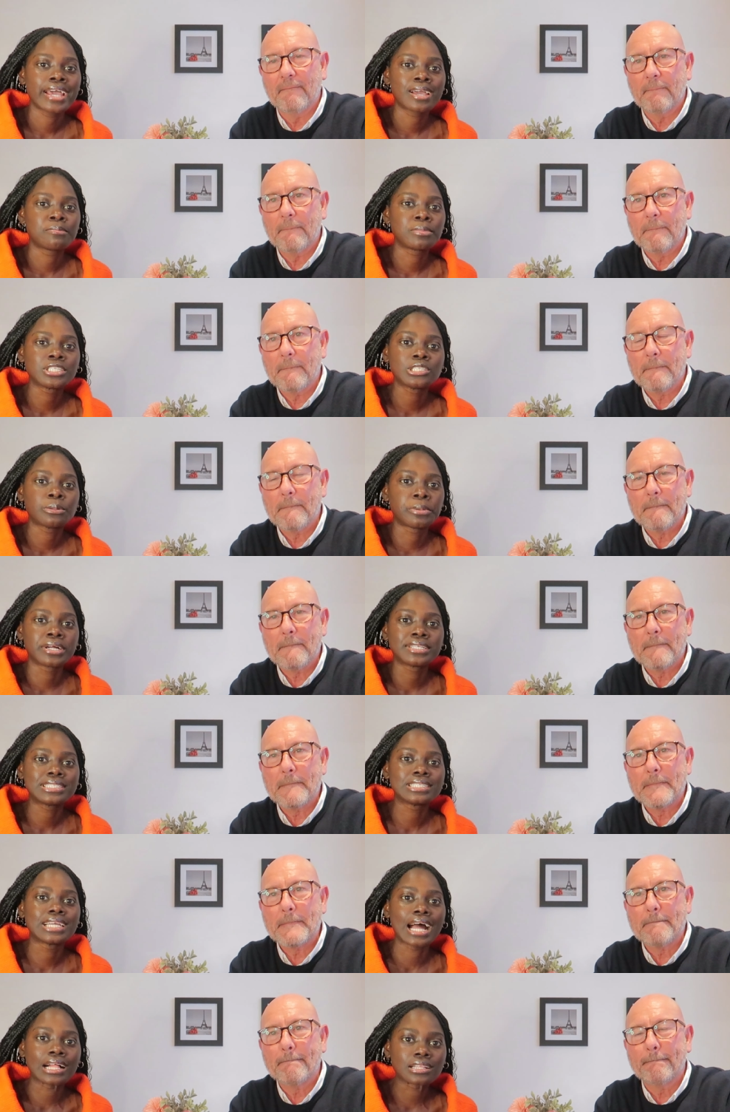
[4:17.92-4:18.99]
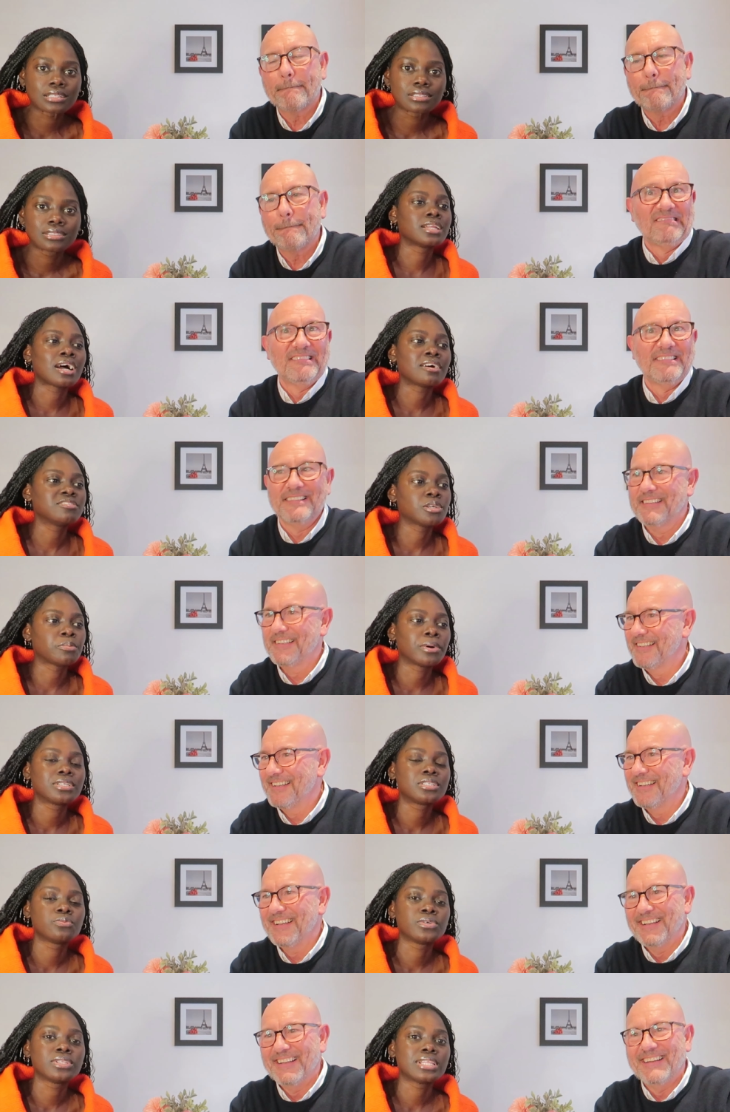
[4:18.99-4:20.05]
Speaker 1: I am a chapati girl. You can have
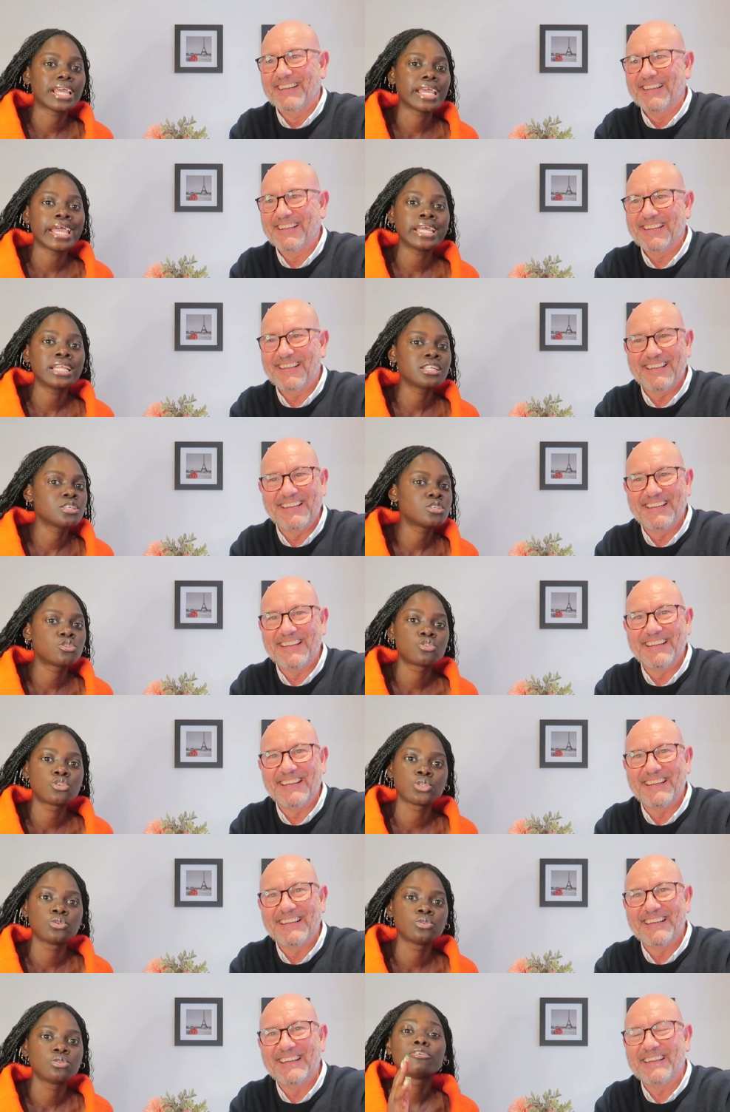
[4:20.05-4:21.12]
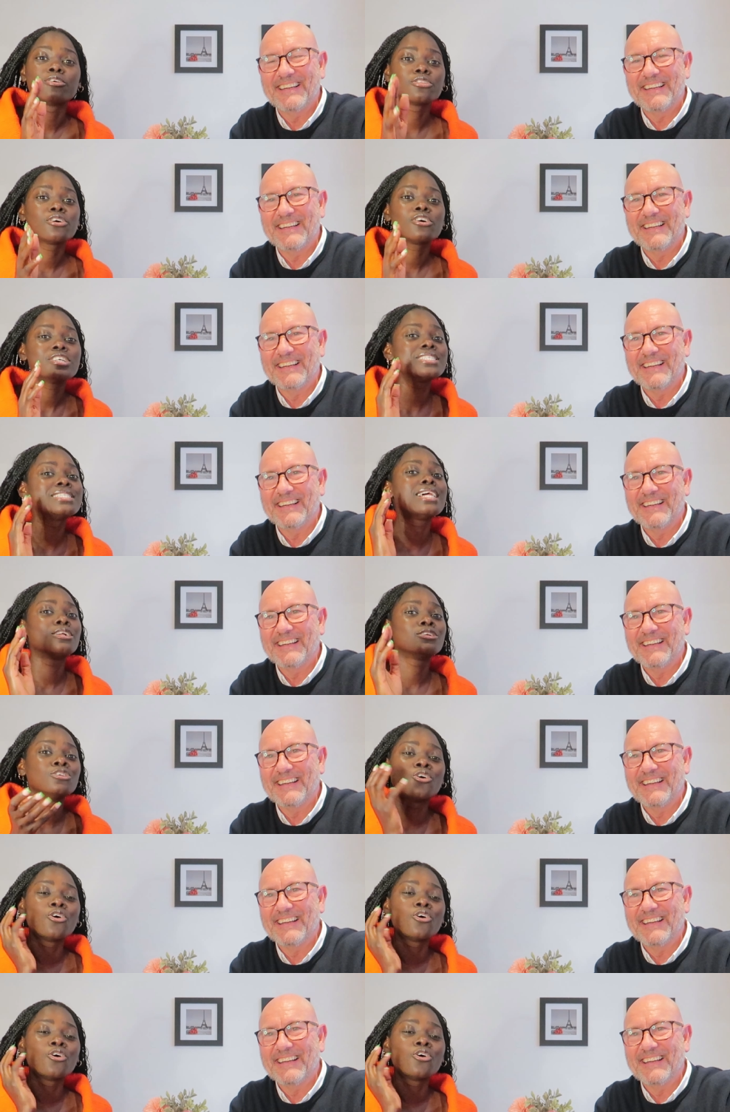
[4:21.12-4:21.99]
chapati with any stew. For those that